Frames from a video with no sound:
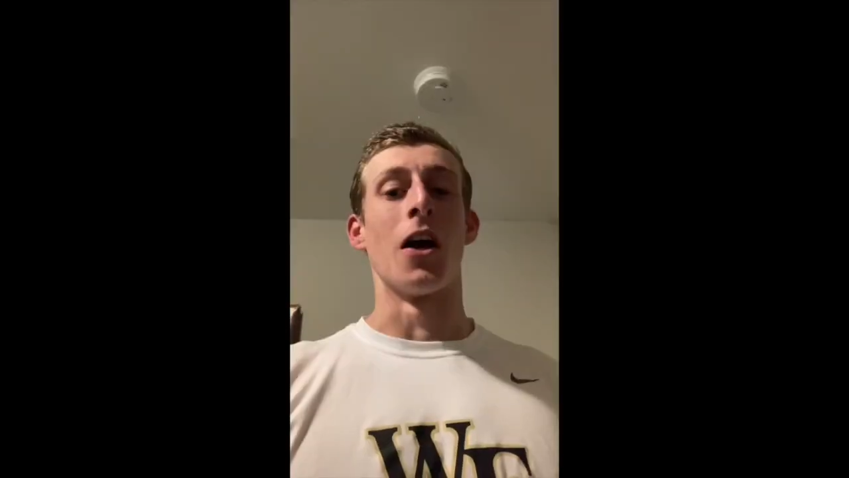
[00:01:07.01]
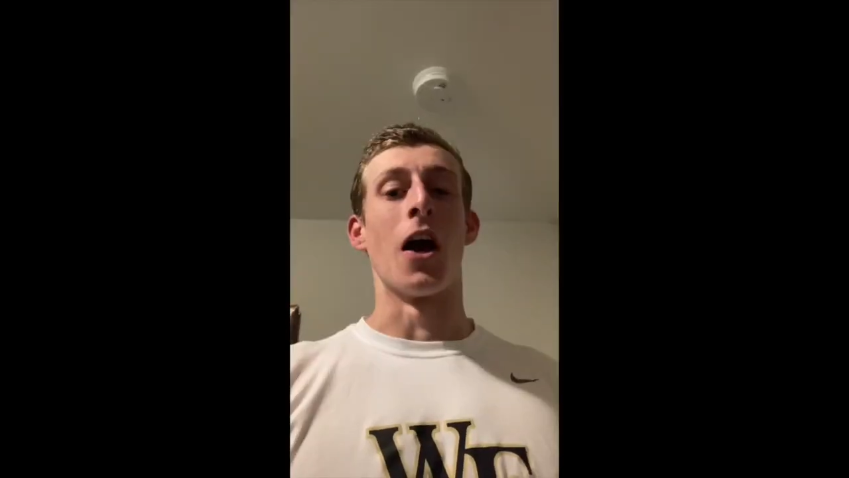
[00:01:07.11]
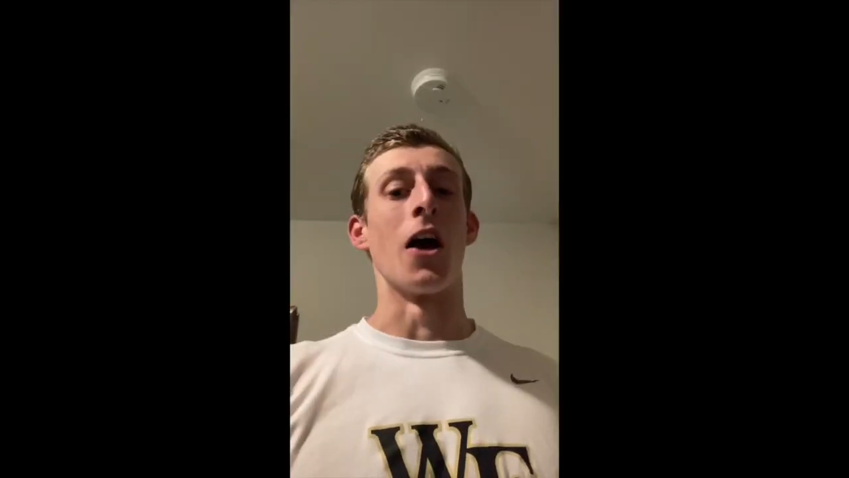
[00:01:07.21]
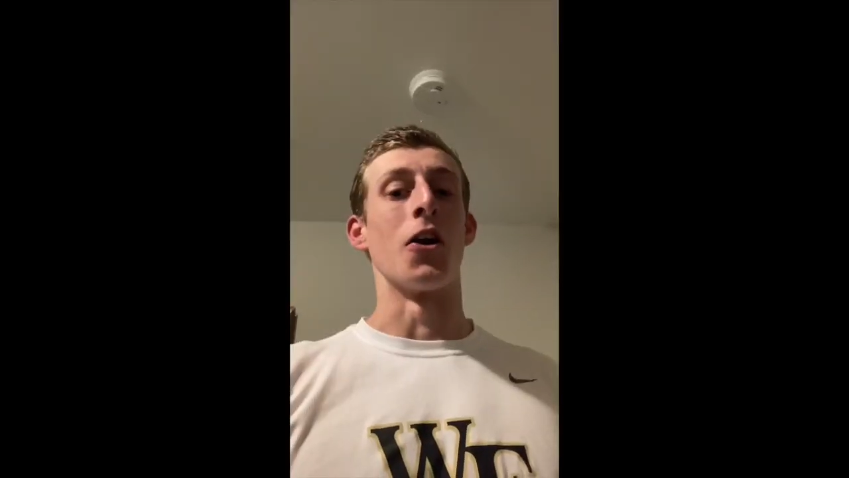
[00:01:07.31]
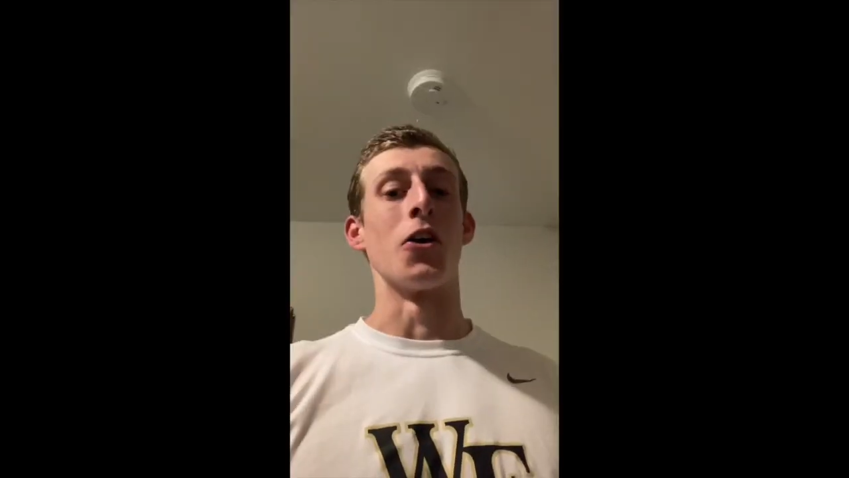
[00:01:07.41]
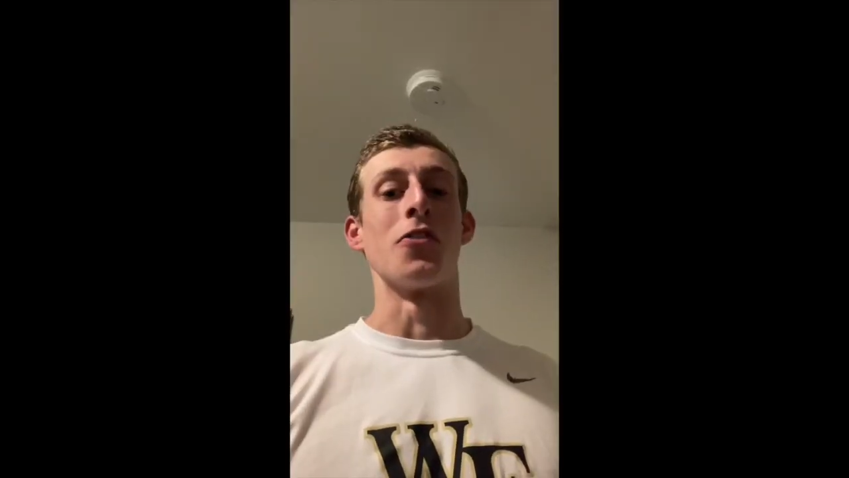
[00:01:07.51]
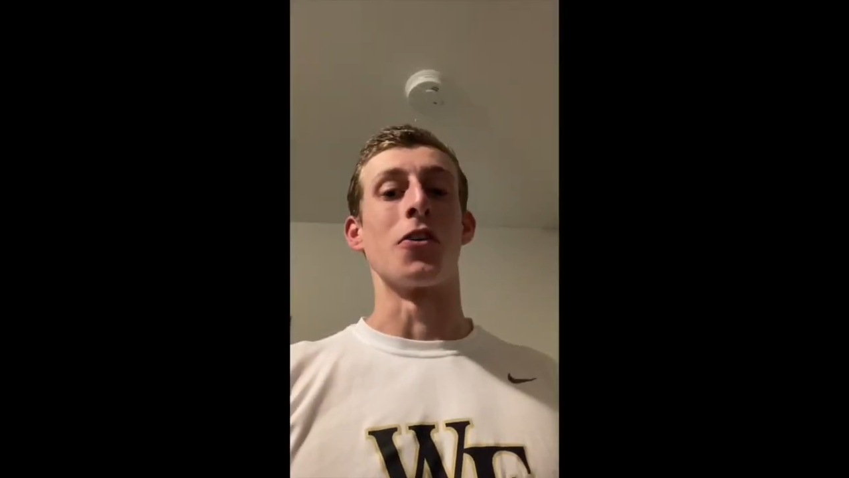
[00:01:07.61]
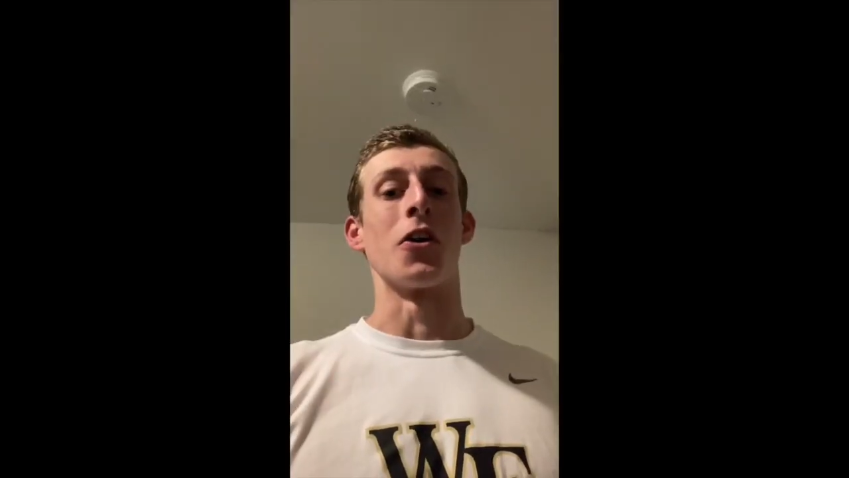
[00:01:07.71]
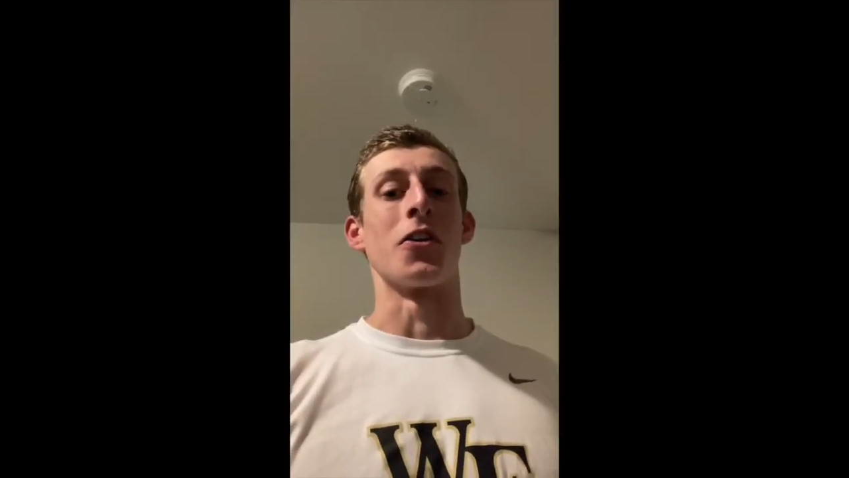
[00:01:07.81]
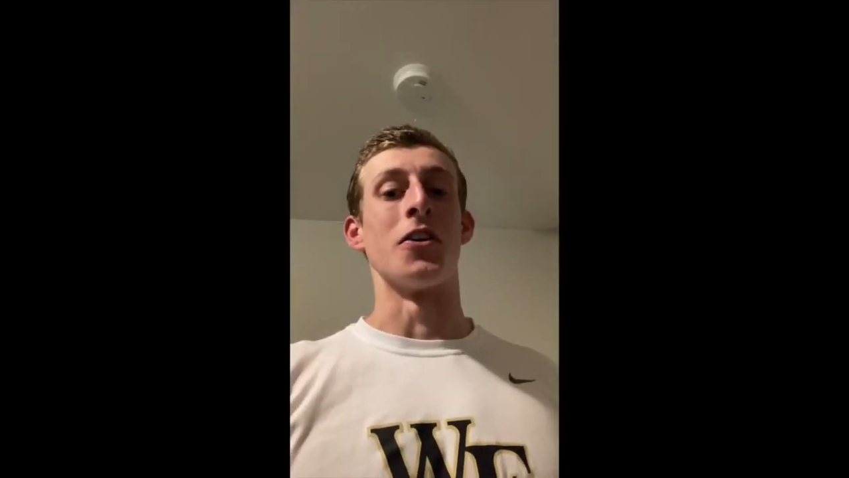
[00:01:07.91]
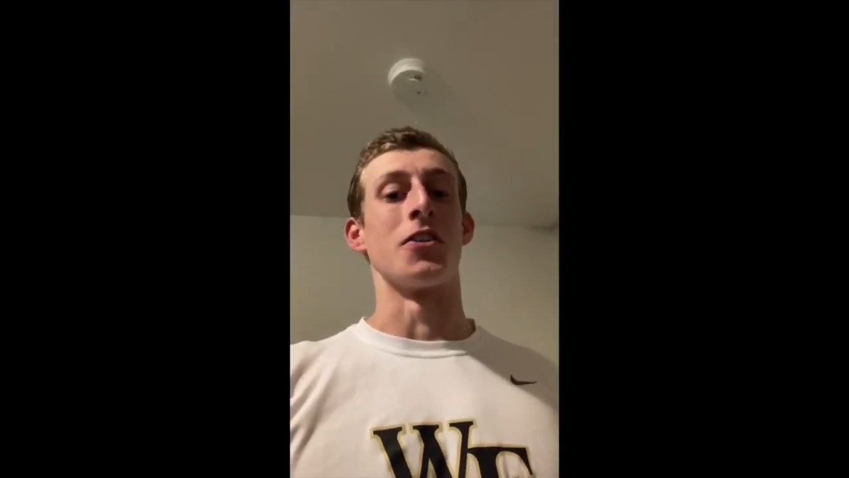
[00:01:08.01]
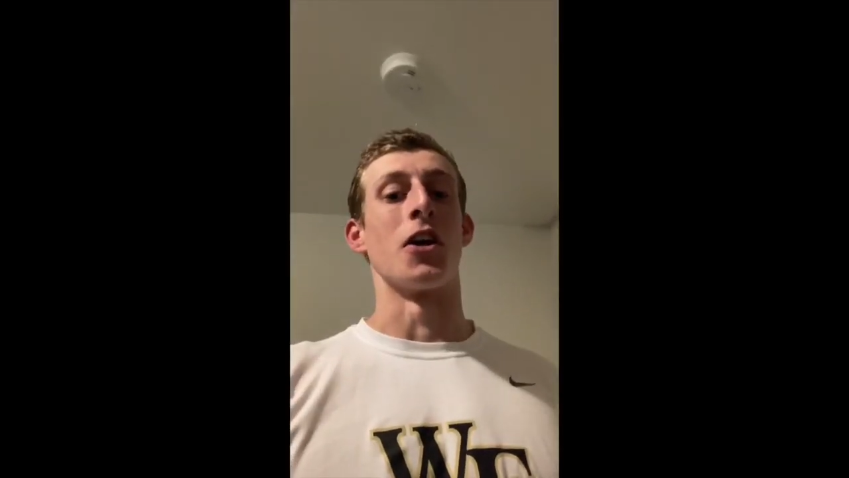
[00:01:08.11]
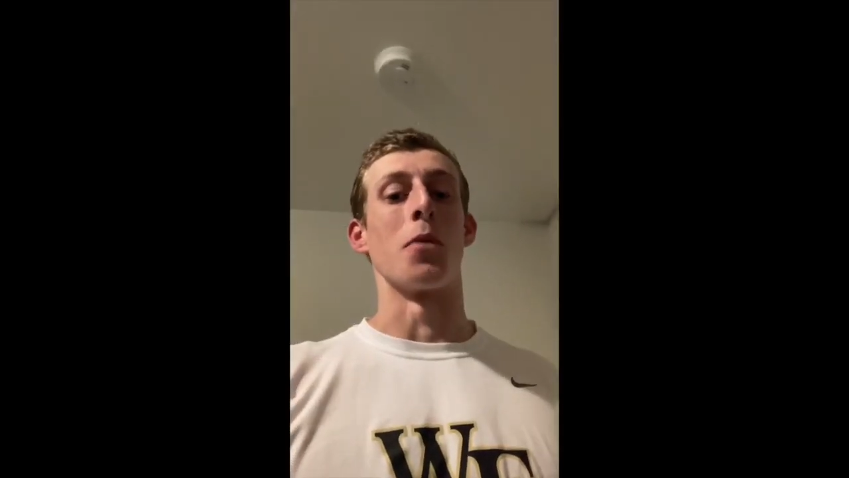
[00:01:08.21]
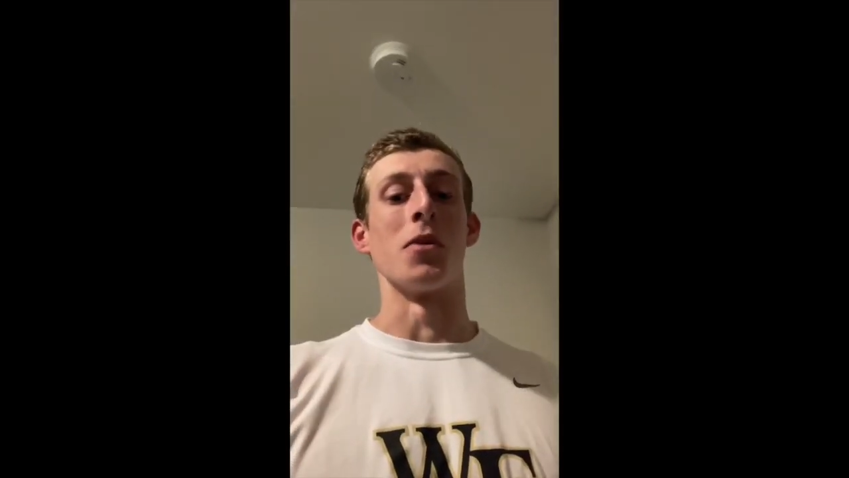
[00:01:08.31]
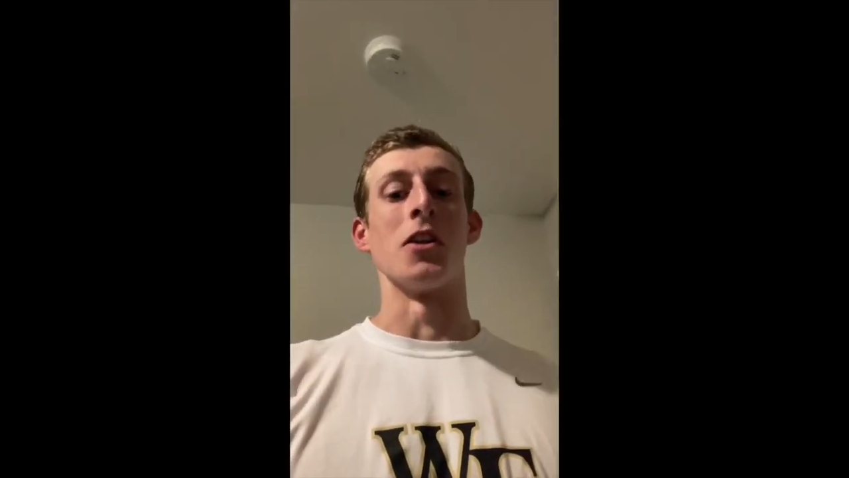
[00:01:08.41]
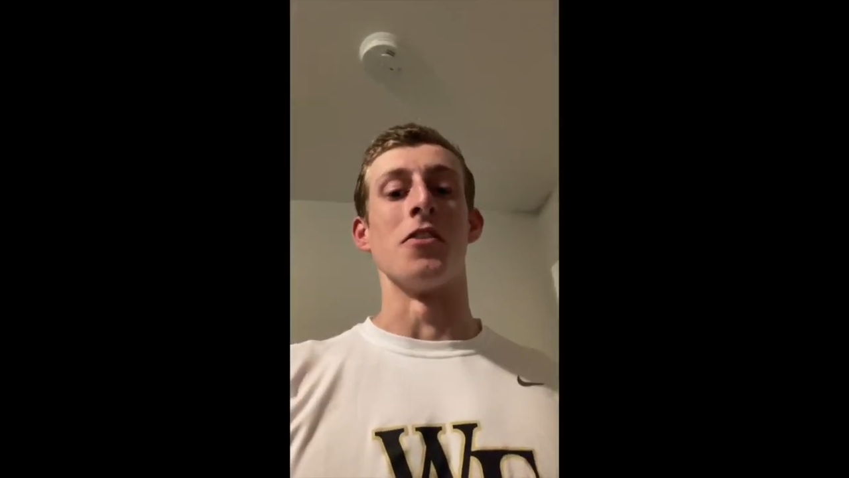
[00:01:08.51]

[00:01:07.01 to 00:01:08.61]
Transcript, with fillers: I know you've got this, and I believe